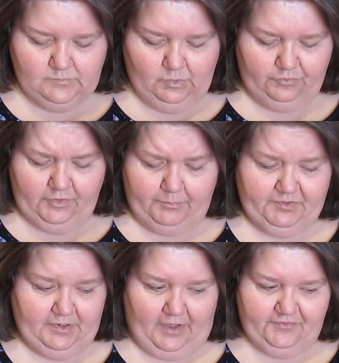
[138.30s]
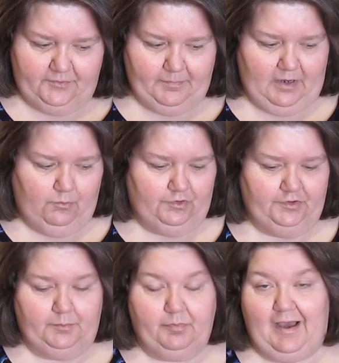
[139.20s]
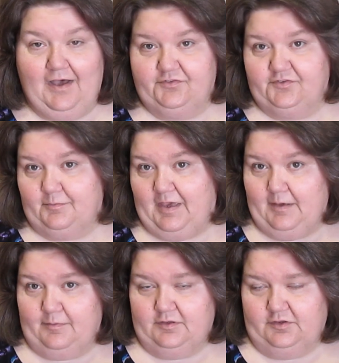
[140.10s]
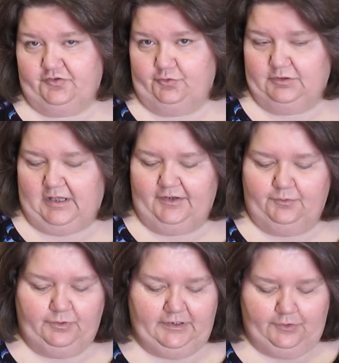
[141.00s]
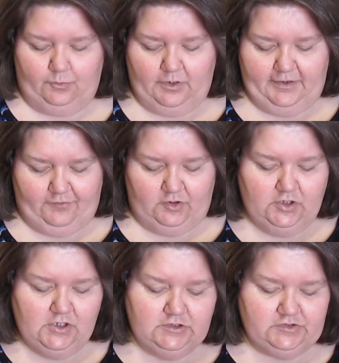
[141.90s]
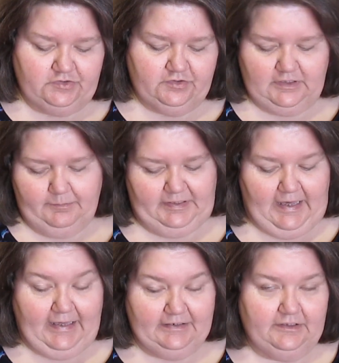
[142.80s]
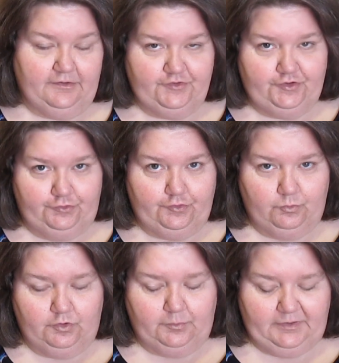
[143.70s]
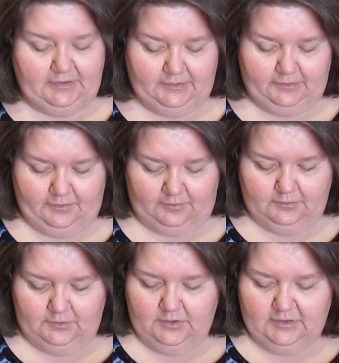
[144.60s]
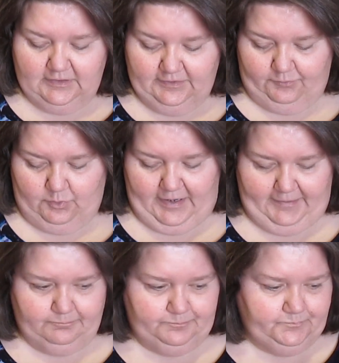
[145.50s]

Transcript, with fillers: or something nice about one of the prizes maybe, and that you would like to win it or whatever, just to give me an idea that you do want to be in the giveaway.